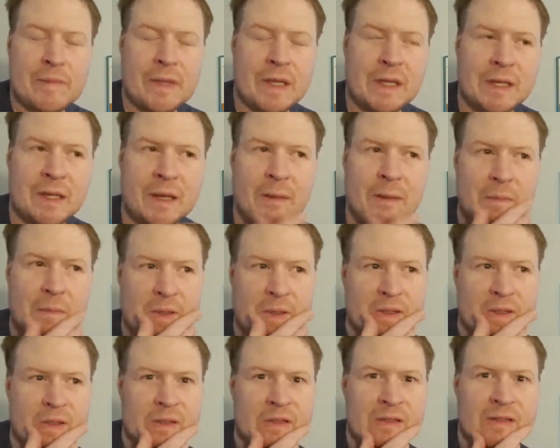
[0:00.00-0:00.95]

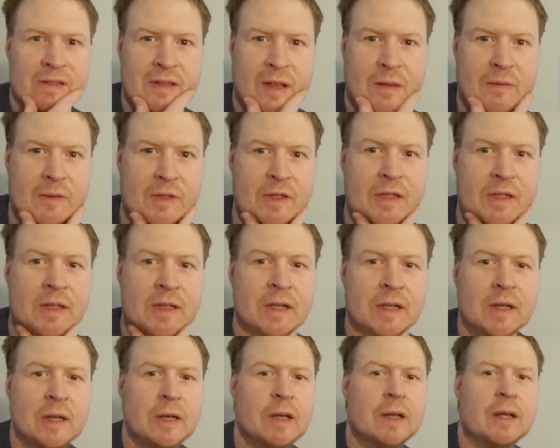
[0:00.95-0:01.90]
number 7.
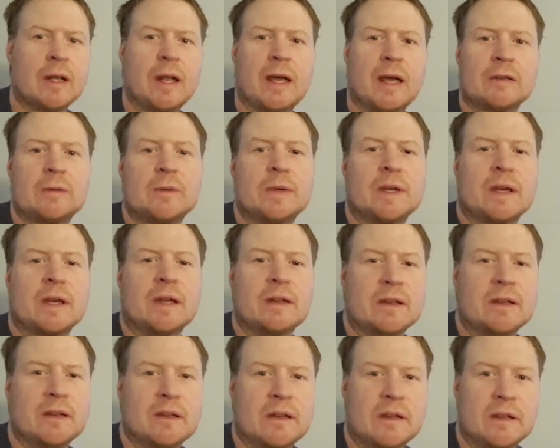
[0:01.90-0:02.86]
Last week I
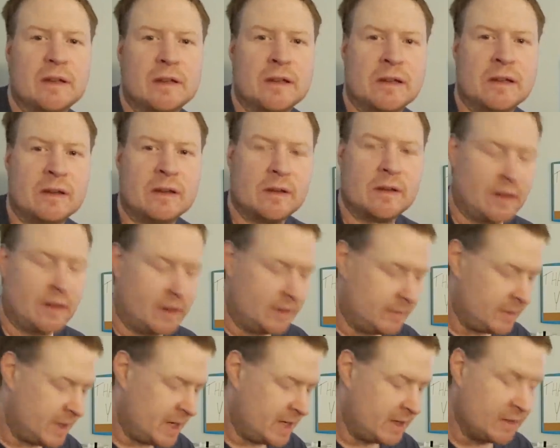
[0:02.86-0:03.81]
did the
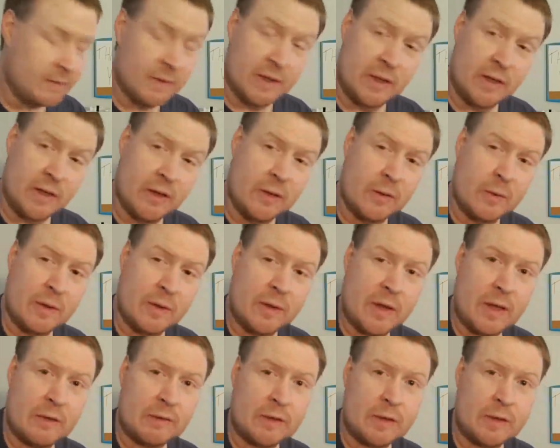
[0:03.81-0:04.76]
behind the video with
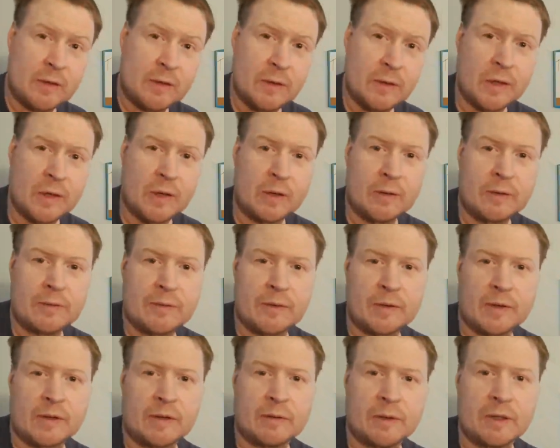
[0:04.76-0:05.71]
Henrik Kudo for
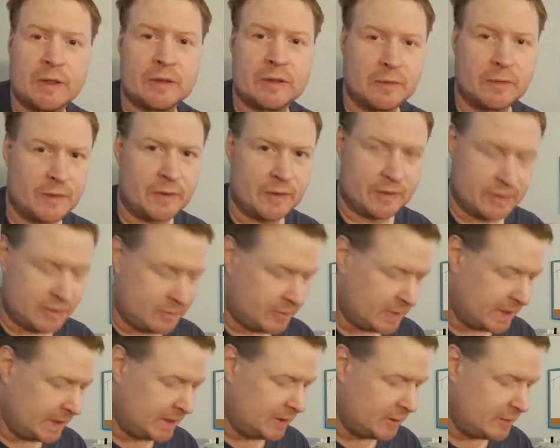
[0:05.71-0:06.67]
the original version of
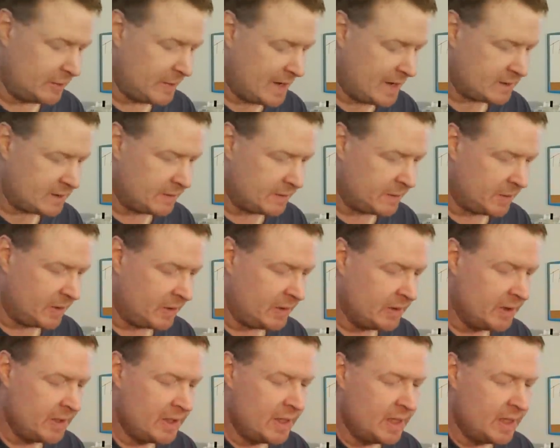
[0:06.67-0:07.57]
Playing a Little Basketball.